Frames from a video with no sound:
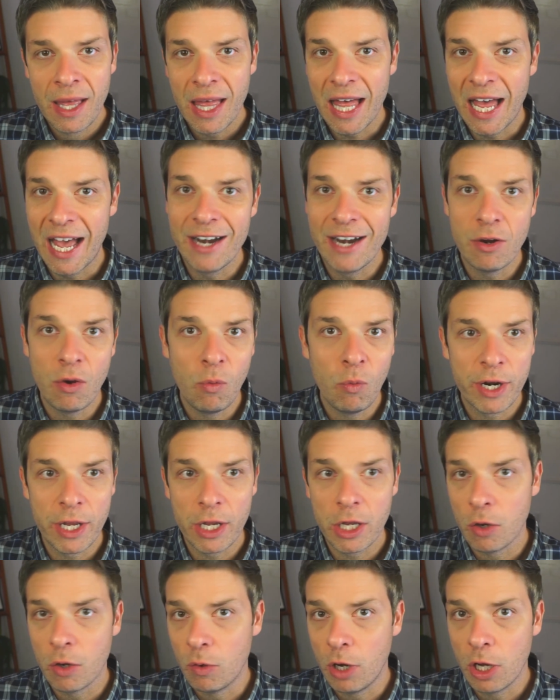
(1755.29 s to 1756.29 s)
I don't want to
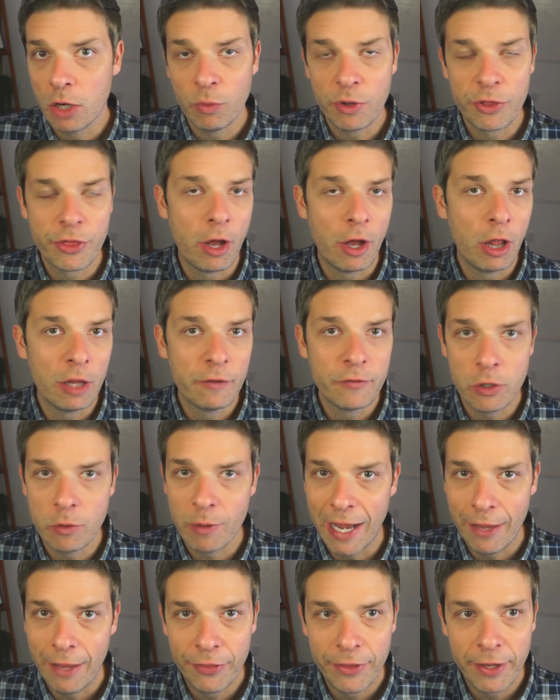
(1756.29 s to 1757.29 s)
go on with all of you
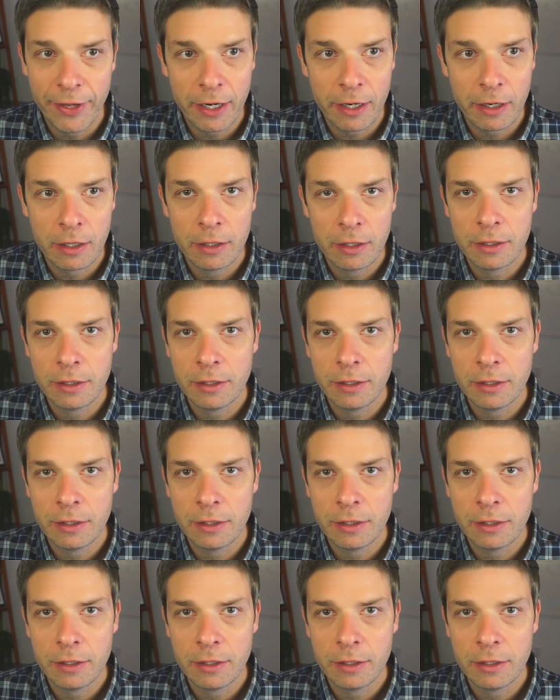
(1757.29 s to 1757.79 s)
out there.